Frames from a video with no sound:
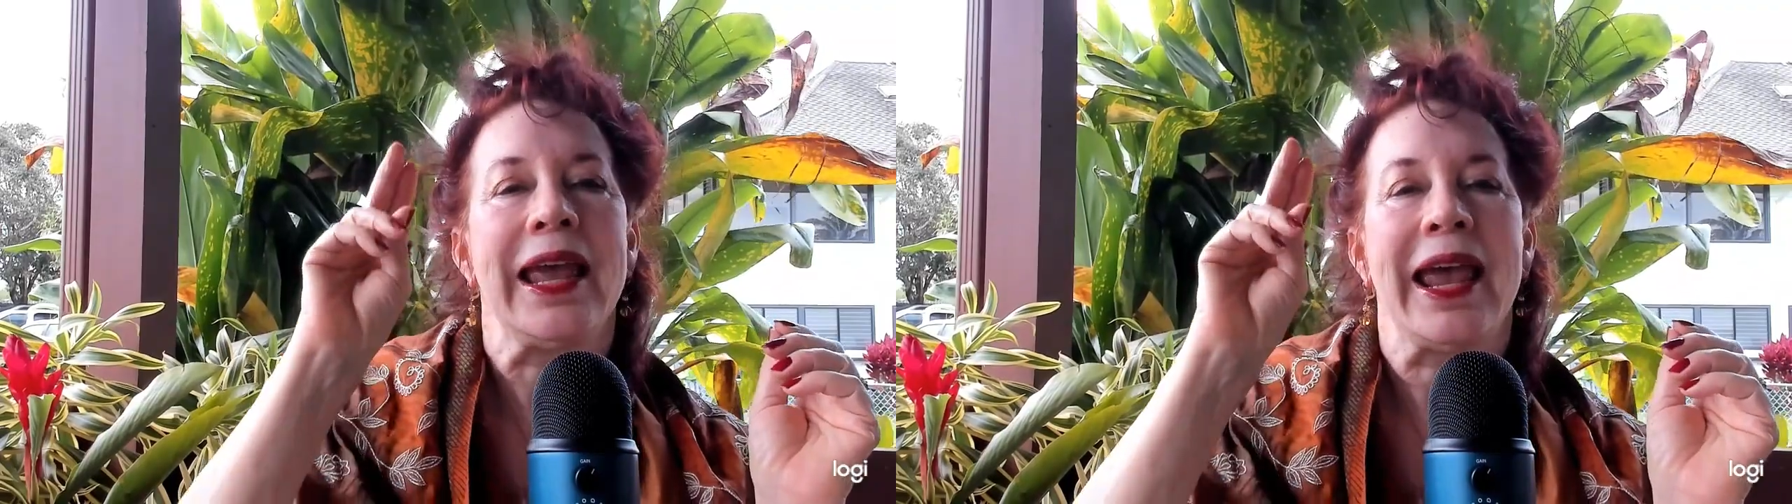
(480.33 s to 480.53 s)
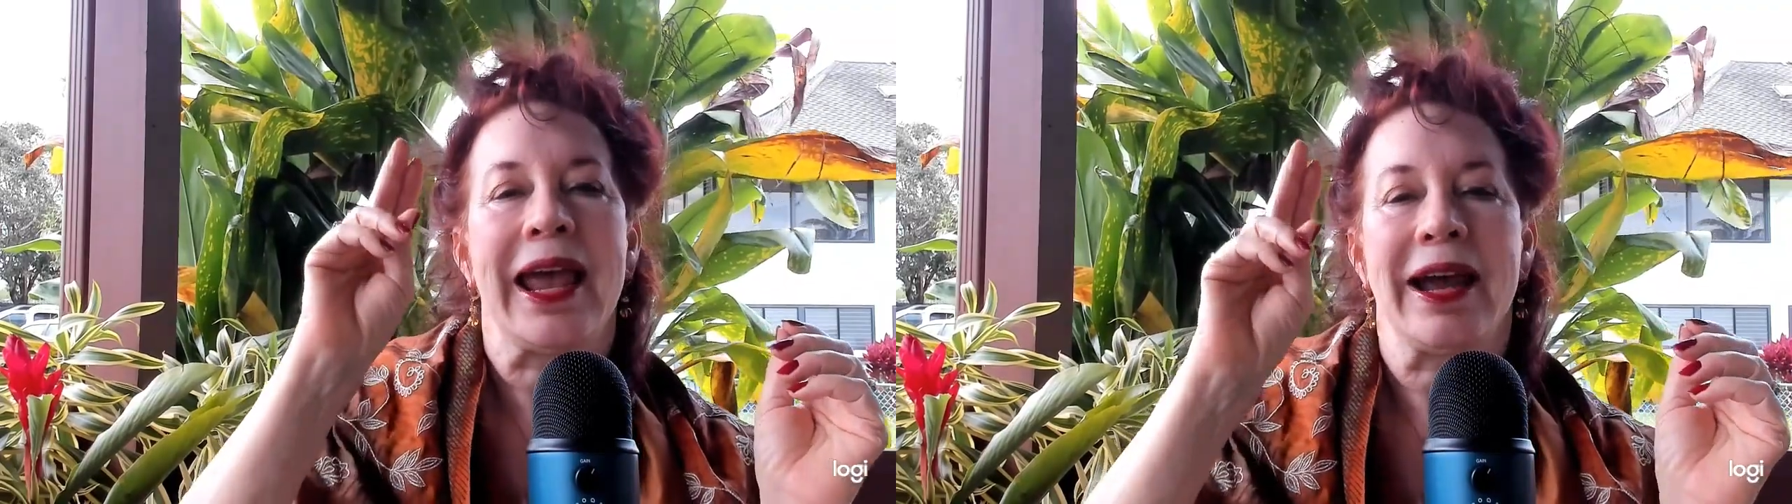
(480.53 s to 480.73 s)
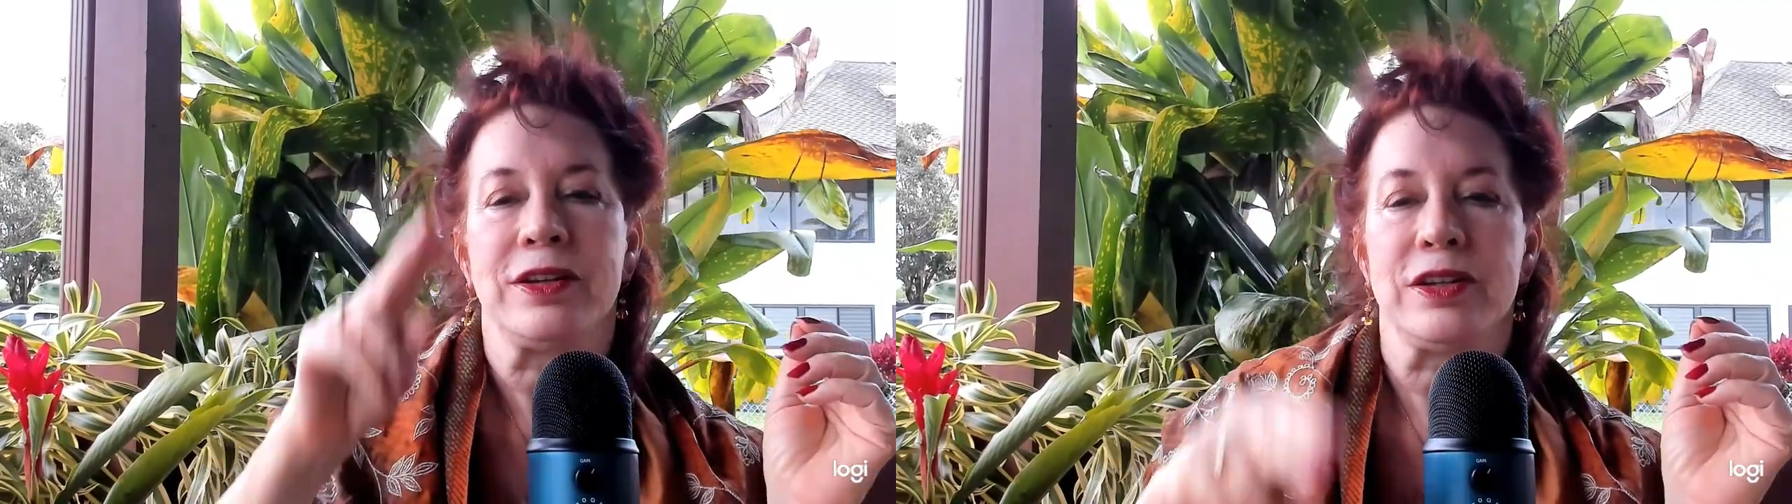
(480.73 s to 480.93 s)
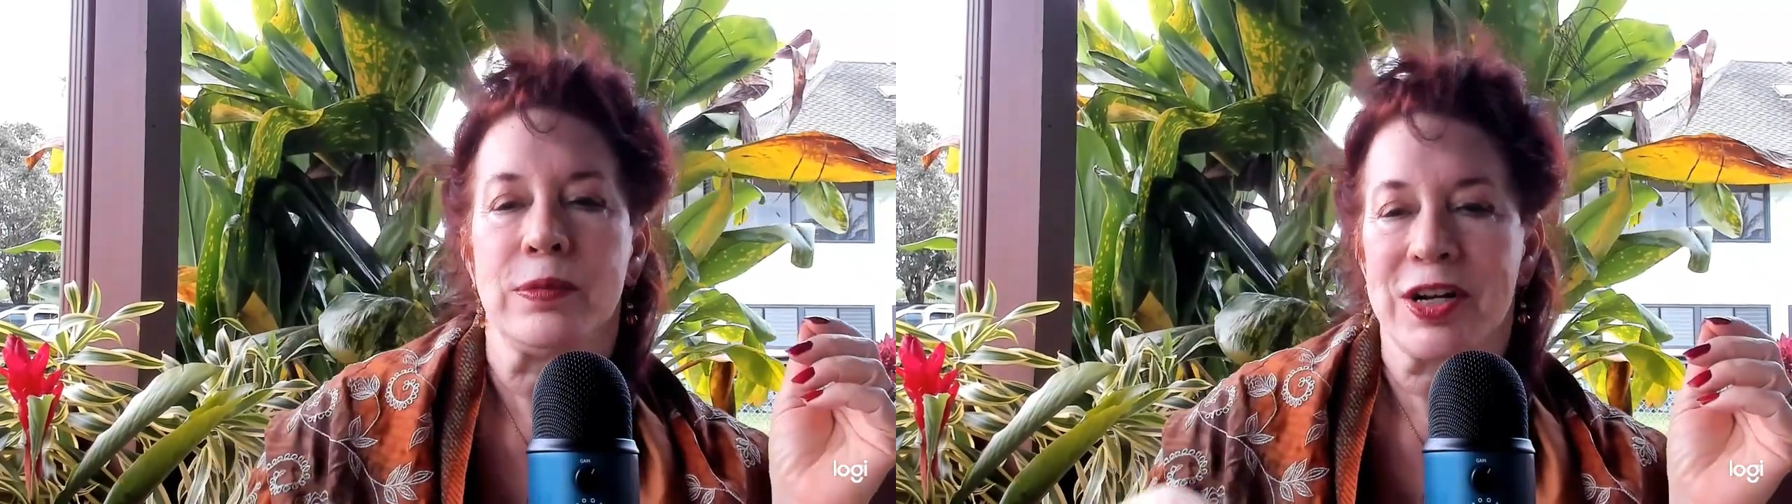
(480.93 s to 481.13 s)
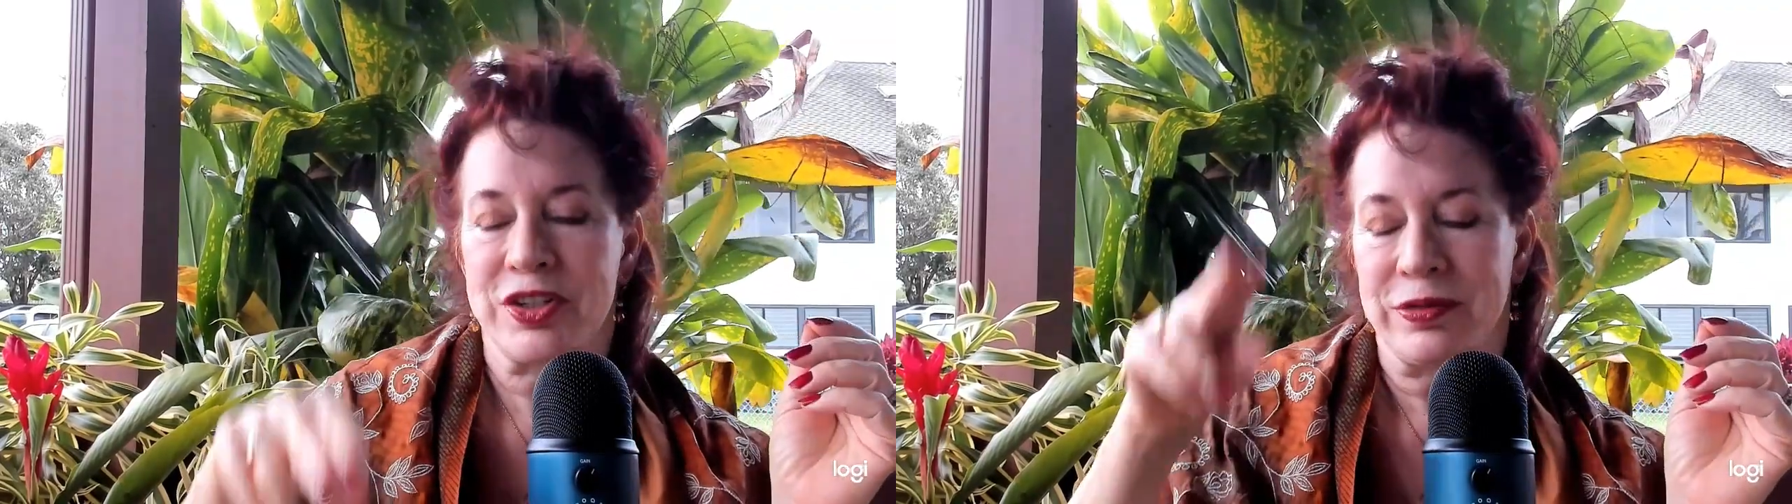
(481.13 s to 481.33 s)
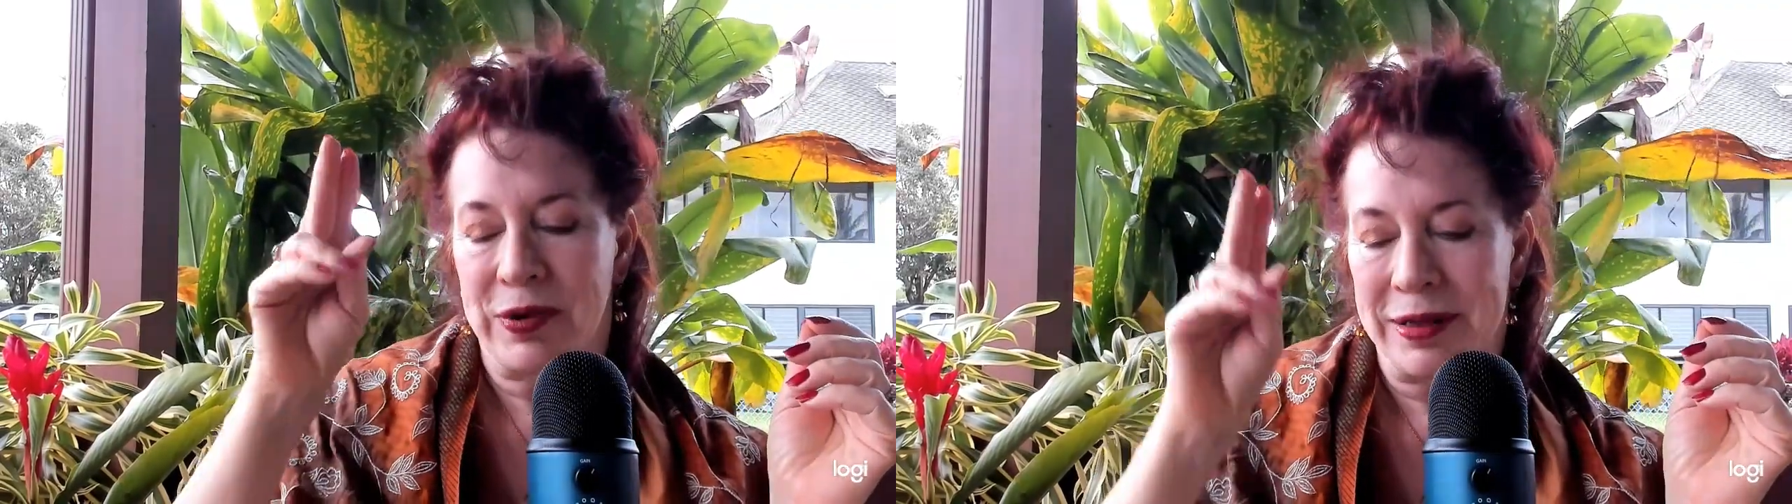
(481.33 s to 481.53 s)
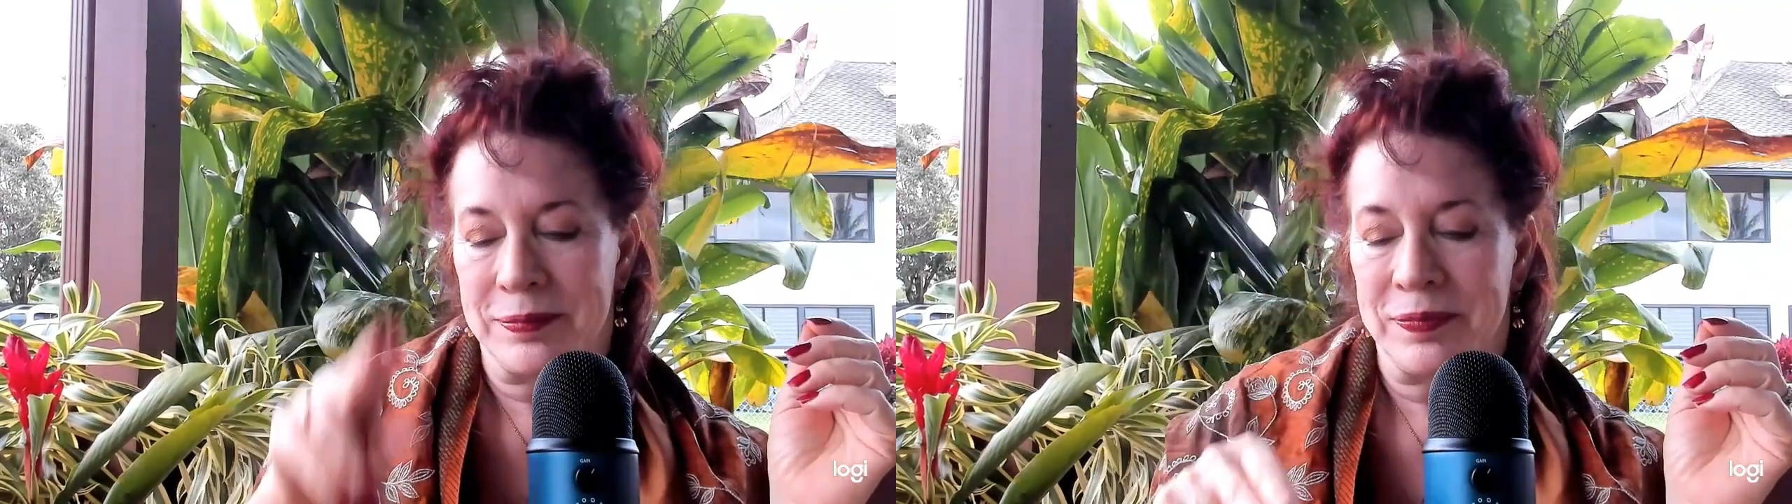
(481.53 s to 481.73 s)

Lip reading: And you watch it run.